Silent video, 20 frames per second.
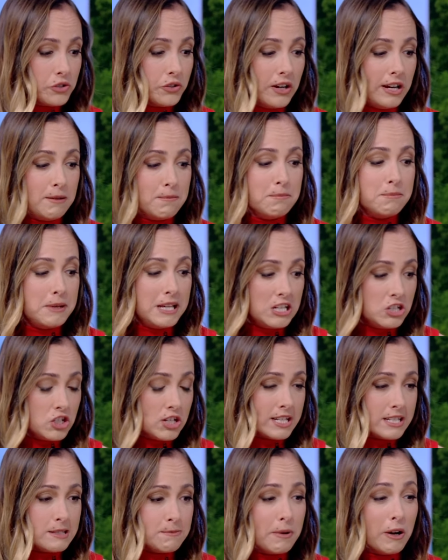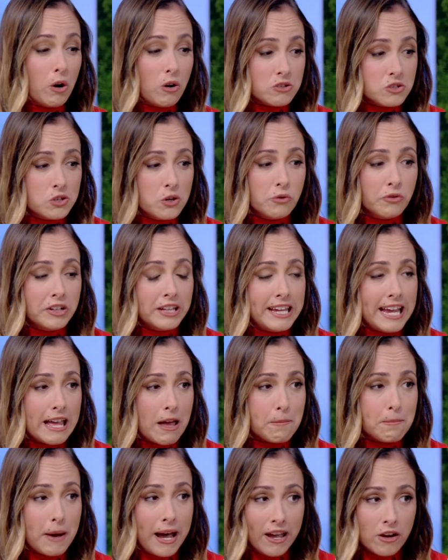great beaches, but also really
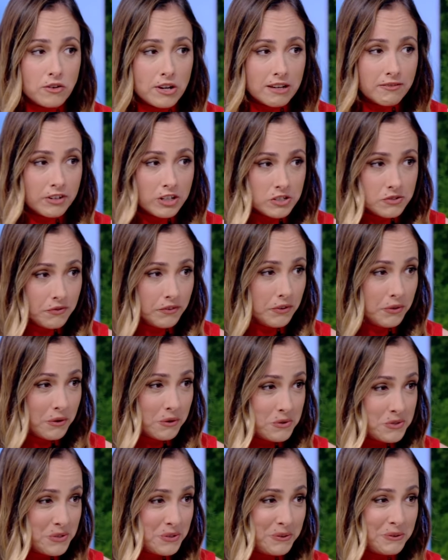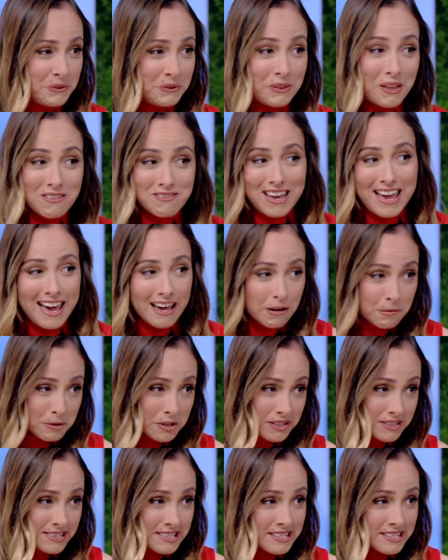biodiverse for those who love animals.